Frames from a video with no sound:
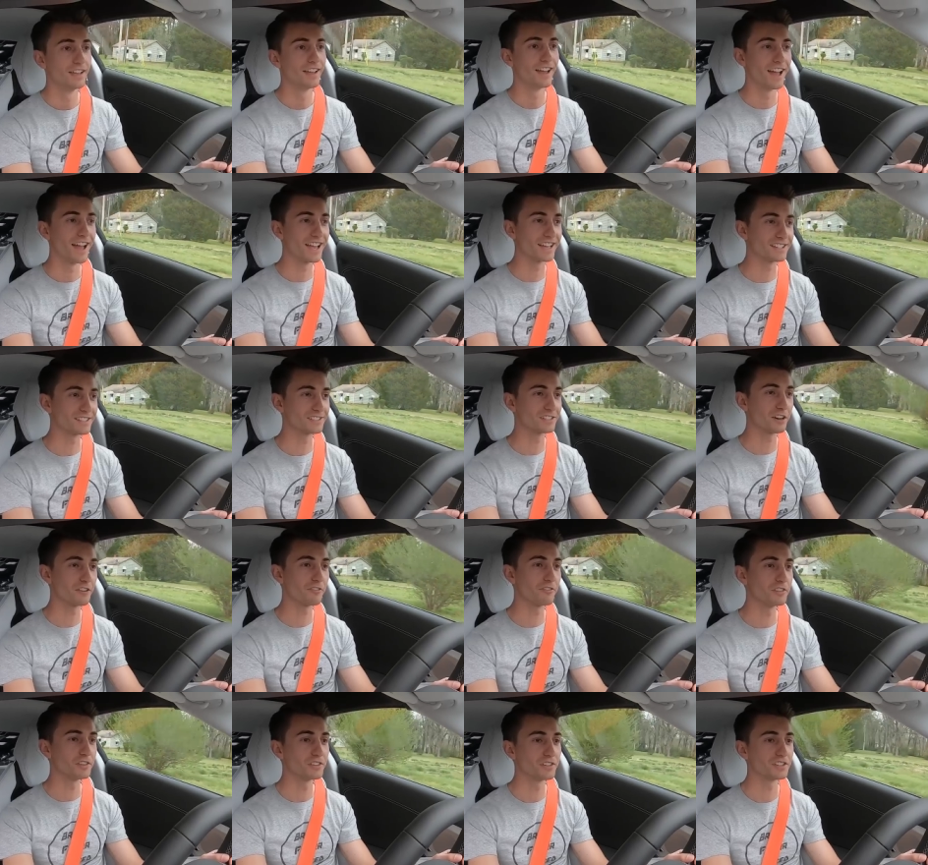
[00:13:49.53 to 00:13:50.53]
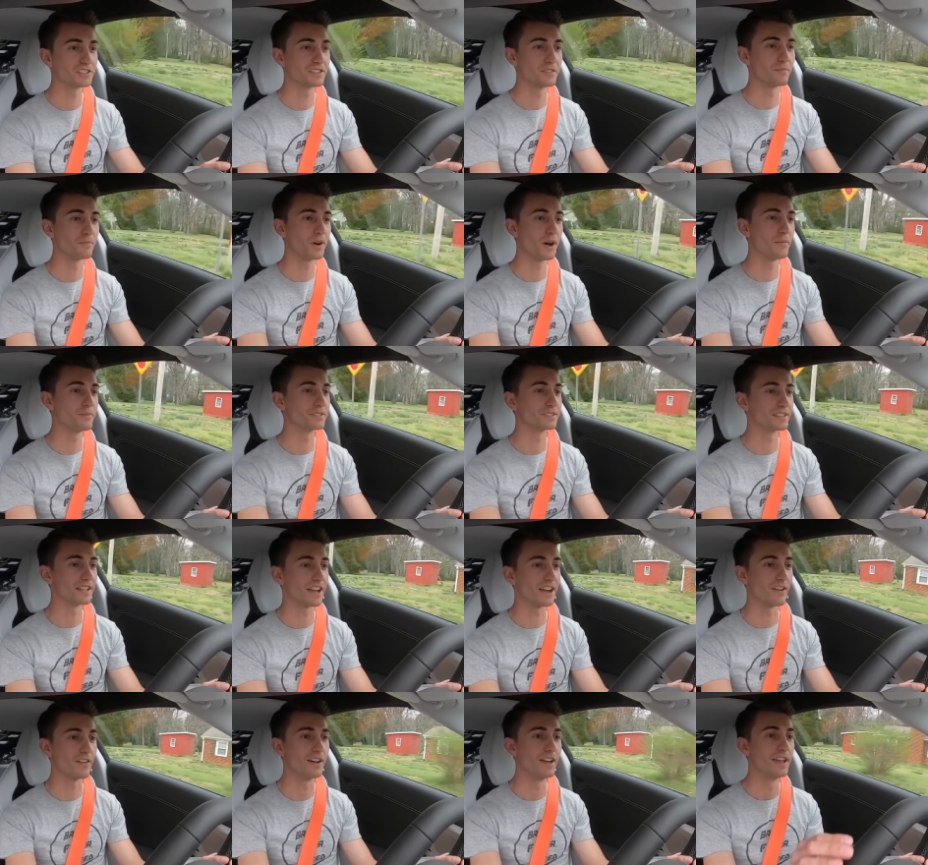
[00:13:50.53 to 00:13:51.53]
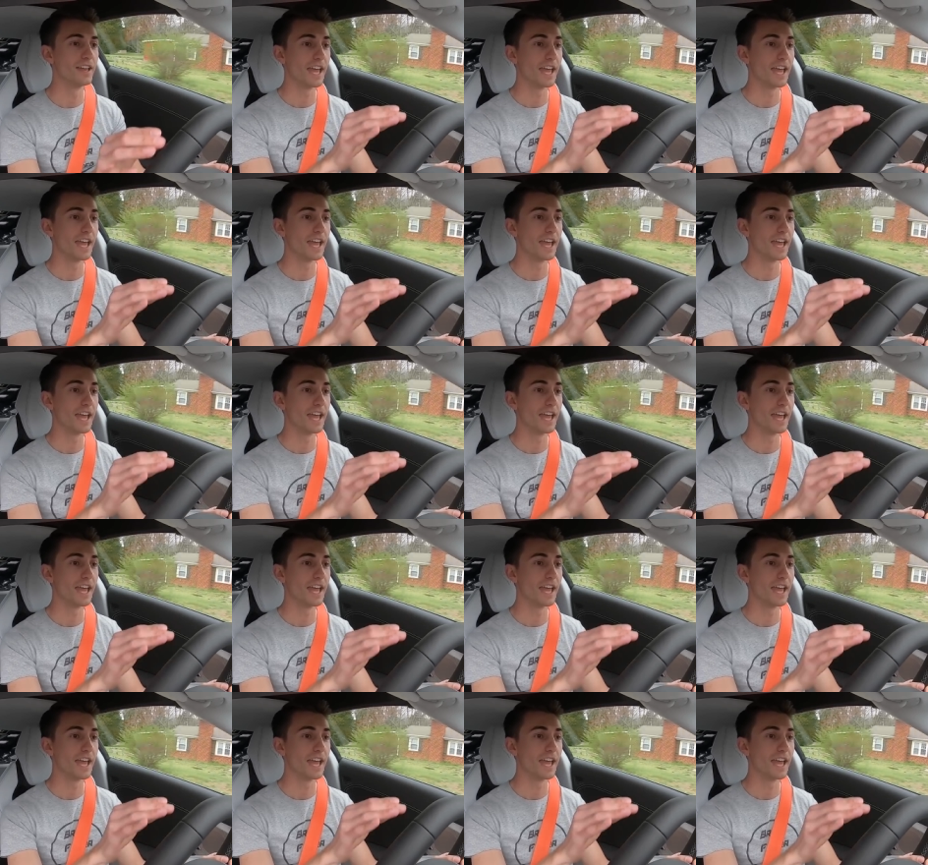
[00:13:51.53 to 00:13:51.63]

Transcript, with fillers: I can start feeling some bumps now.